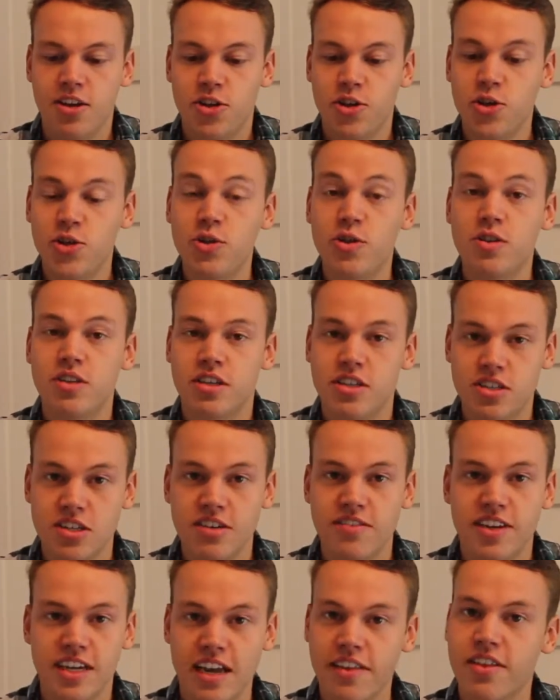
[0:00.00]
You
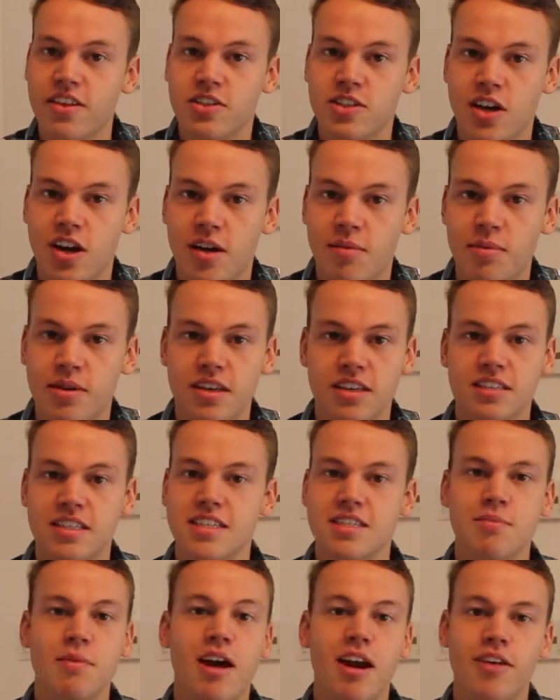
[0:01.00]
deserve to get the job.
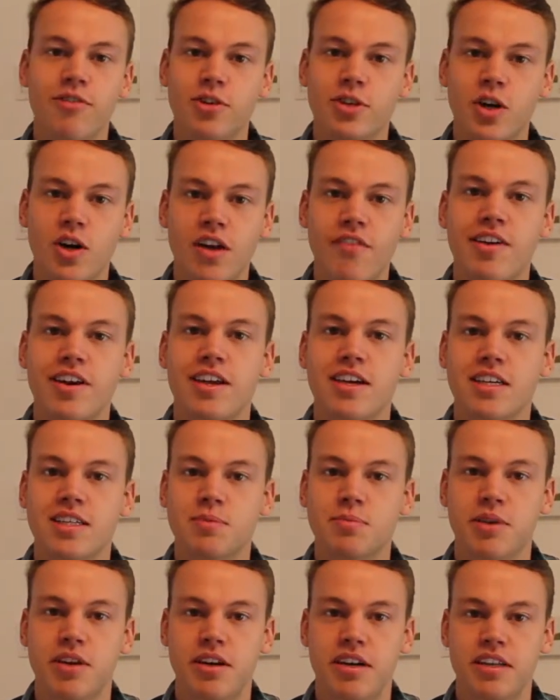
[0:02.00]
Doesn't matter if you don't have any
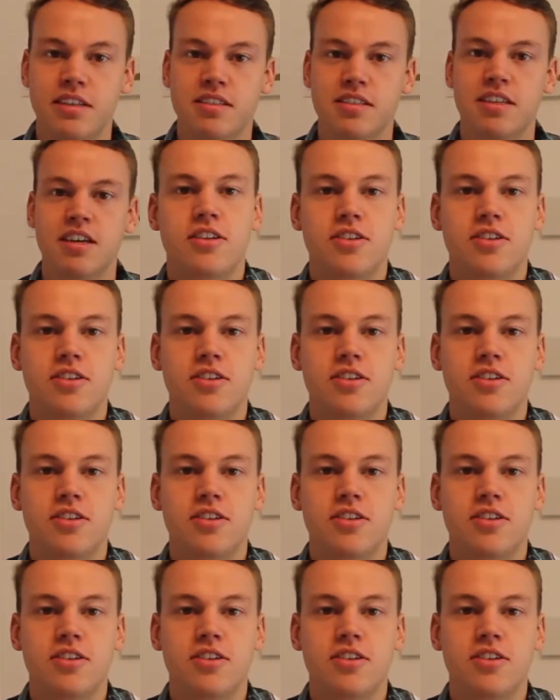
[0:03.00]
experience.